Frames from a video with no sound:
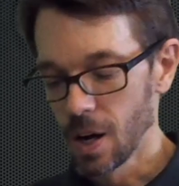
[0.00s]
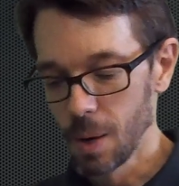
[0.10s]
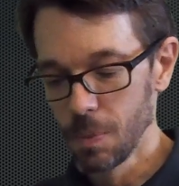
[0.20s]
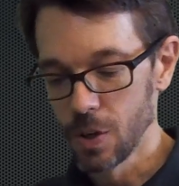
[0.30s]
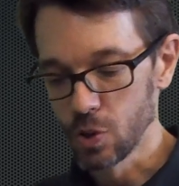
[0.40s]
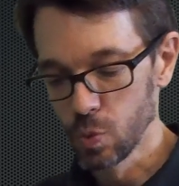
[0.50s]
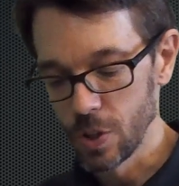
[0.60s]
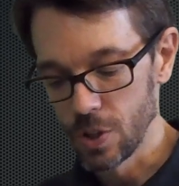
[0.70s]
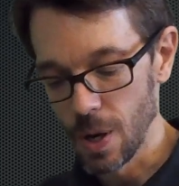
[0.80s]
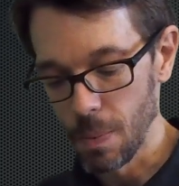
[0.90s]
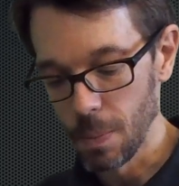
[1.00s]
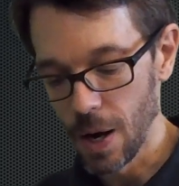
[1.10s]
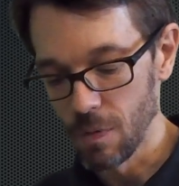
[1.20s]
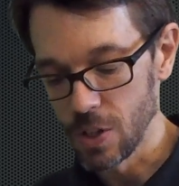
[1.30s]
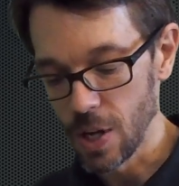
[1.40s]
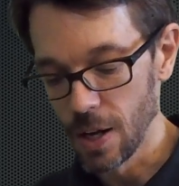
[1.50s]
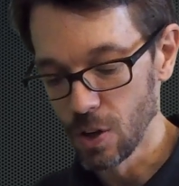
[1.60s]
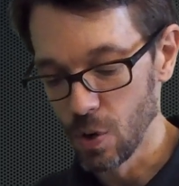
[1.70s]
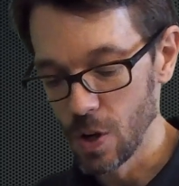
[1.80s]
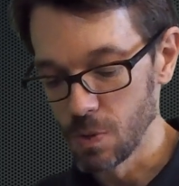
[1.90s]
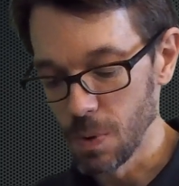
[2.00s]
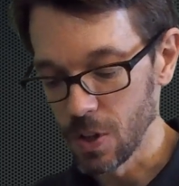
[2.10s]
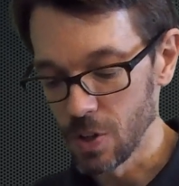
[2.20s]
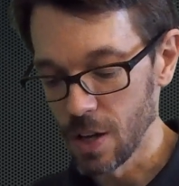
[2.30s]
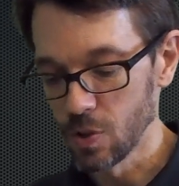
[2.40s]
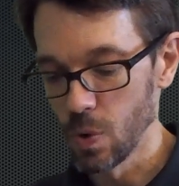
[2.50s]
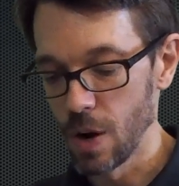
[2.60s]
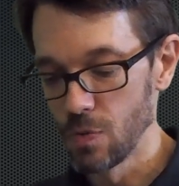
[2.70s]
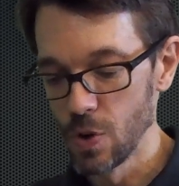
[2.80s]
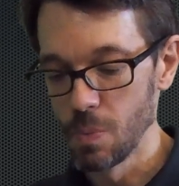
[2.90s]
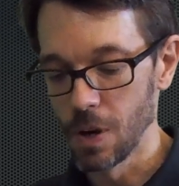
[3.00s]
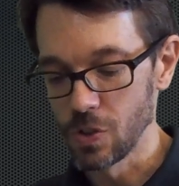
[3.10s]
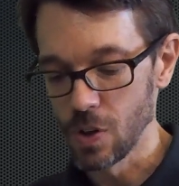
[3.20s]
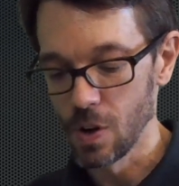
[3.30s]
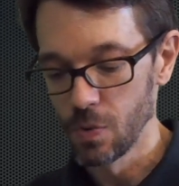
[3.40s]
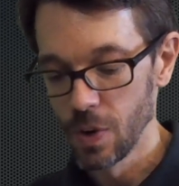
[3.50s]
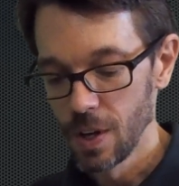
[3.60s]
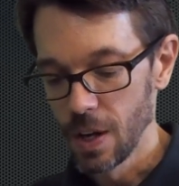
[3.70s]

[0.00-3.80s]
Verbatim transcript: I'm going to switch it up. I'm going to have a 10 charisma because that's the way I view myself,